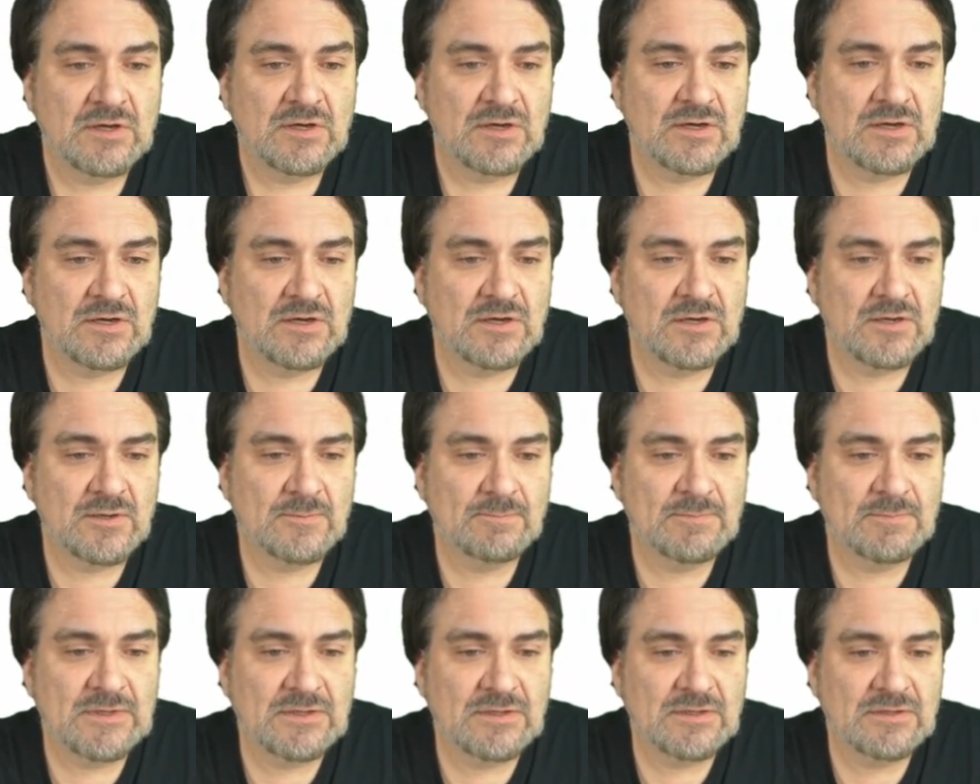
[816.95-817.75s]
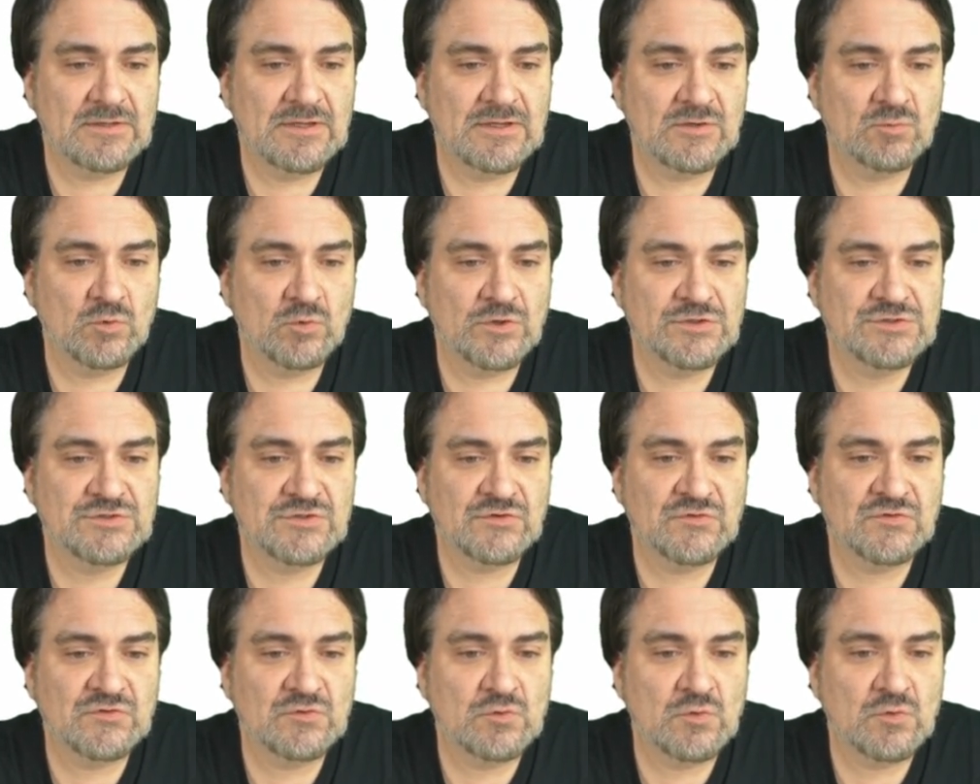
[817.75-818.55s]
Um, and then we're
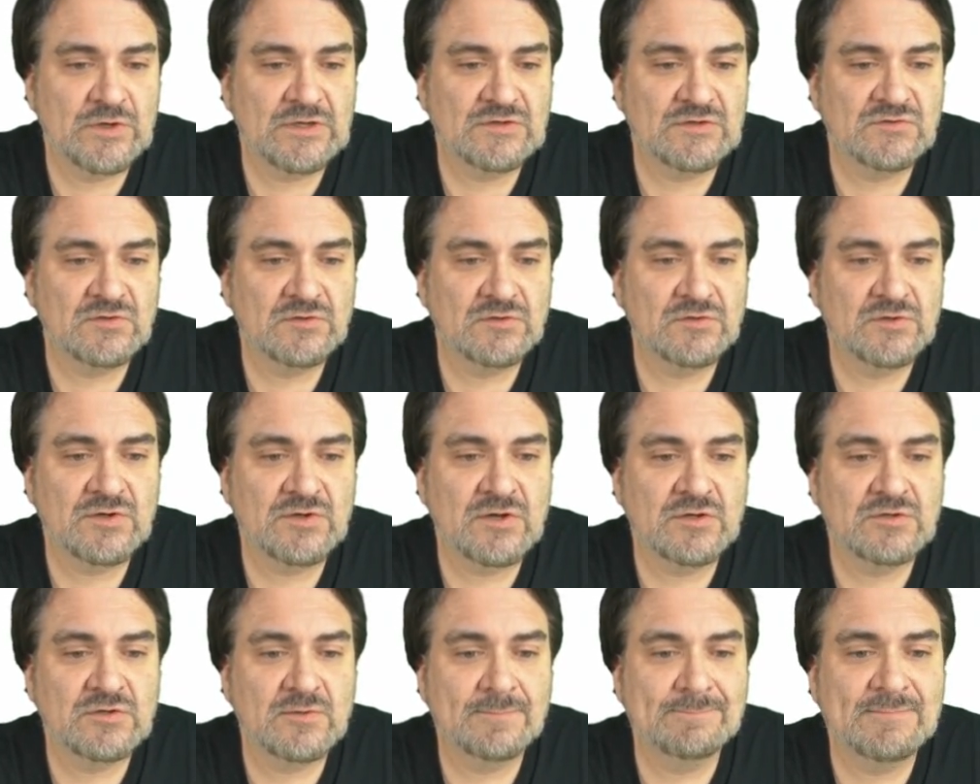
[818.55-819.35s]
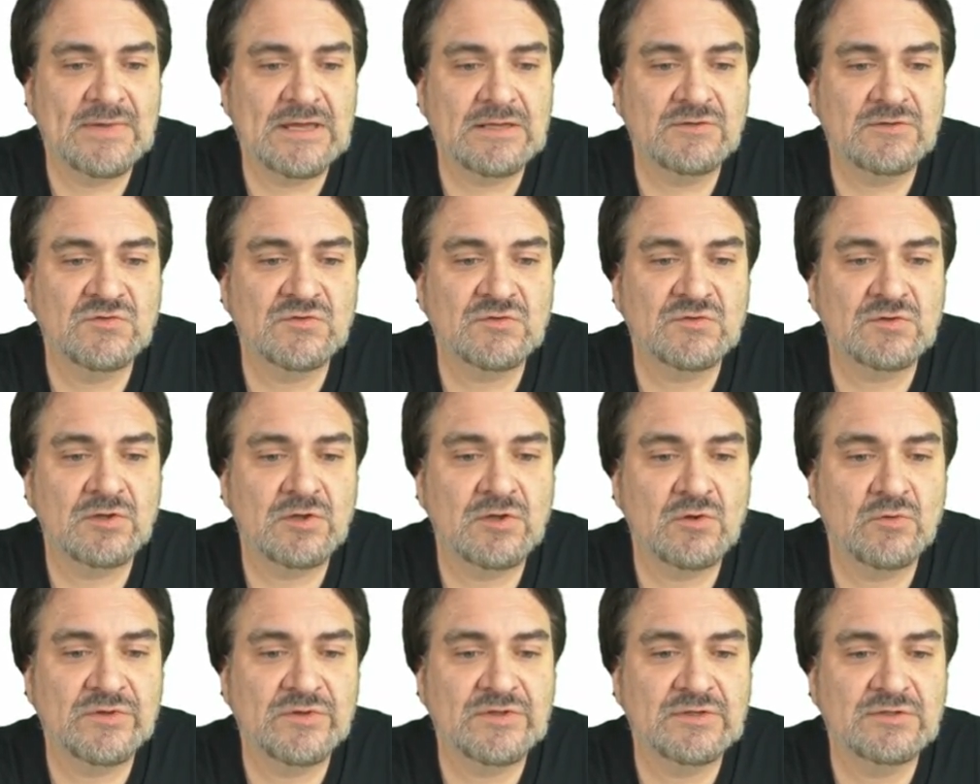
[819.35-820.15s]
just going to look under men's
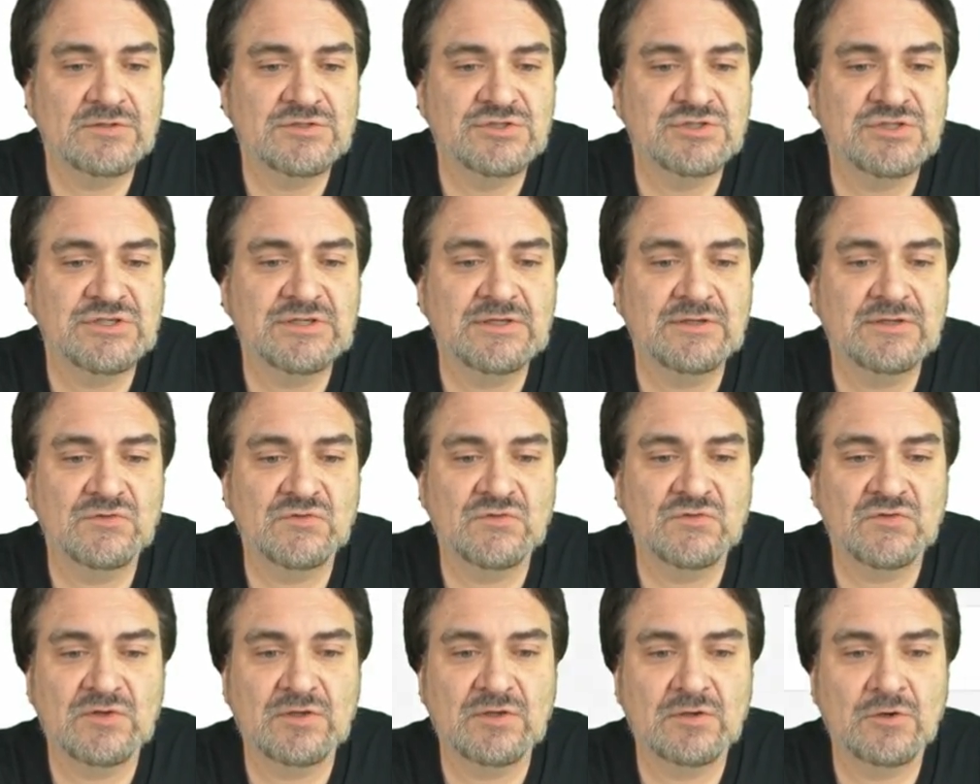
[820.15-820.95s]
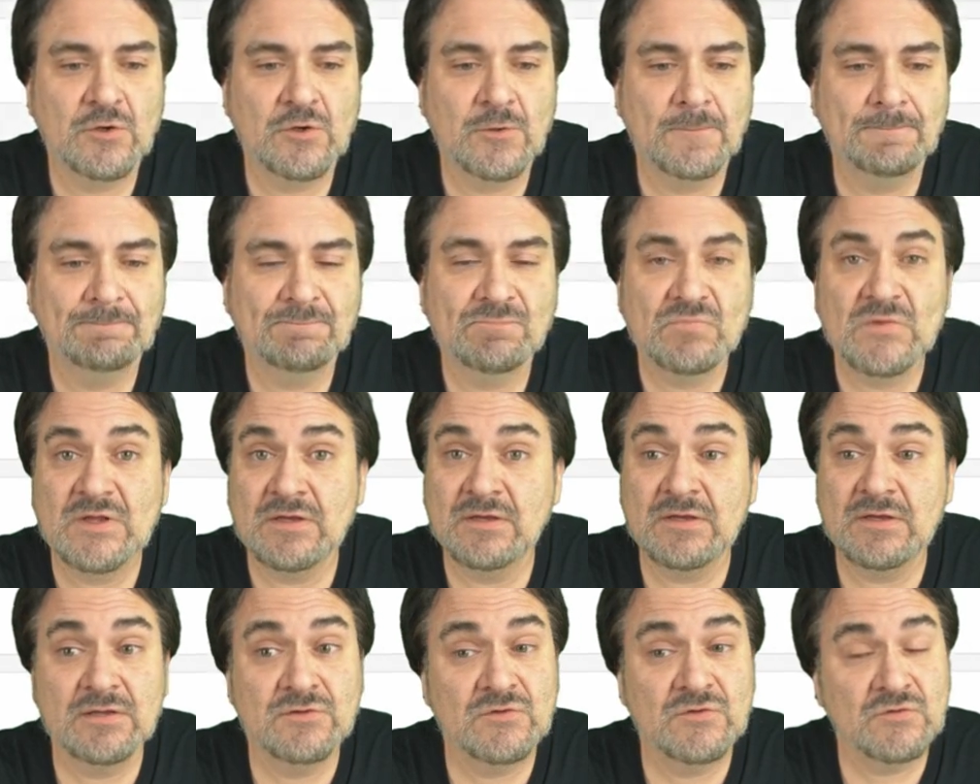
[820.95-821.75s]
clothing jeans here.
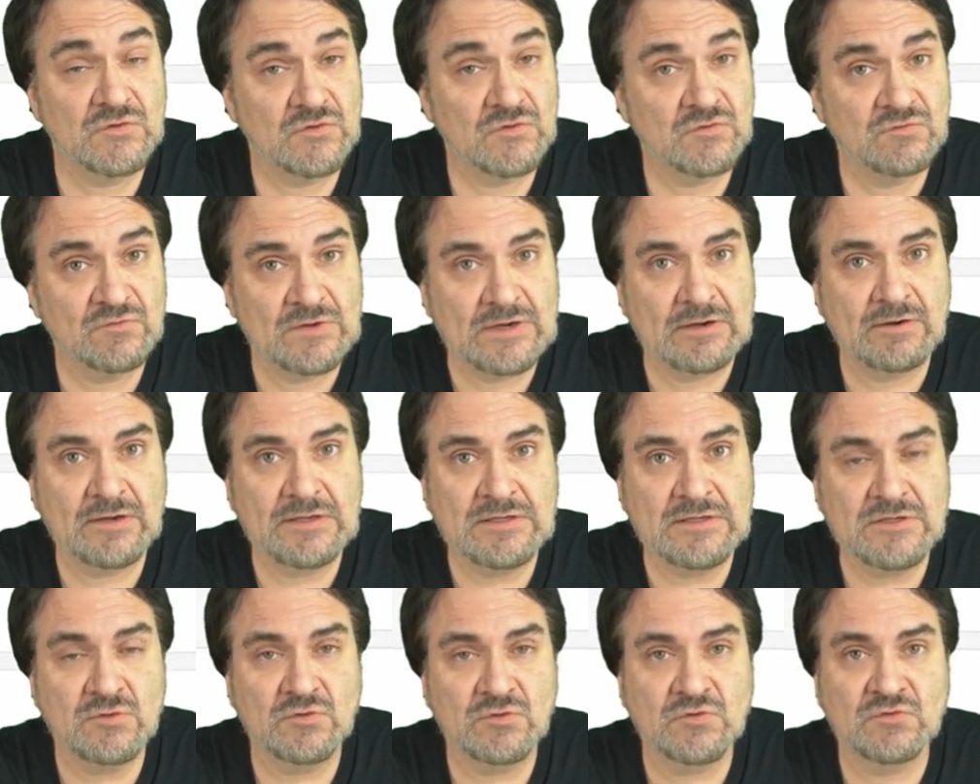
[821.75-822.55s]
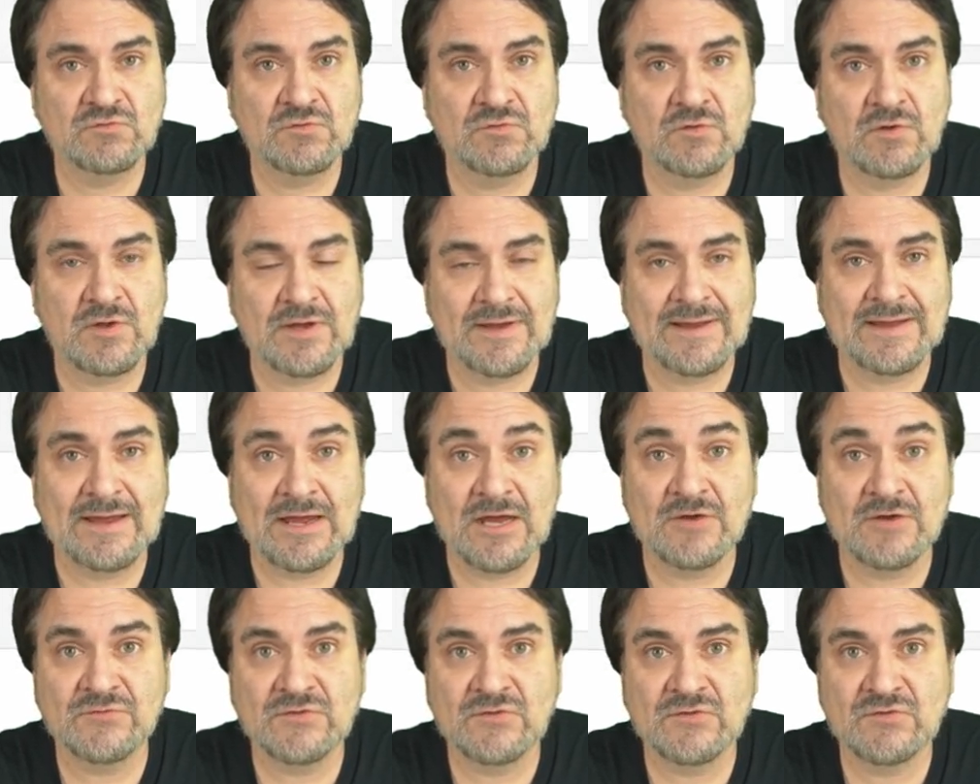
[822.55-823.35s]
Again, this is very useful, I
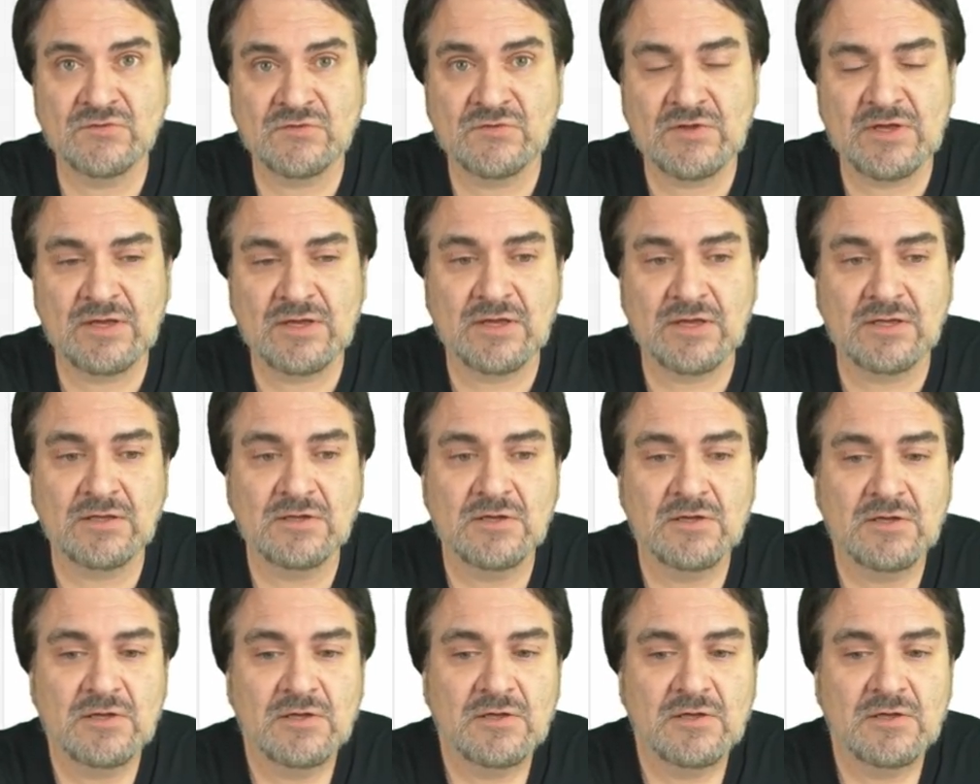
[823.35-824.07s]
have to say.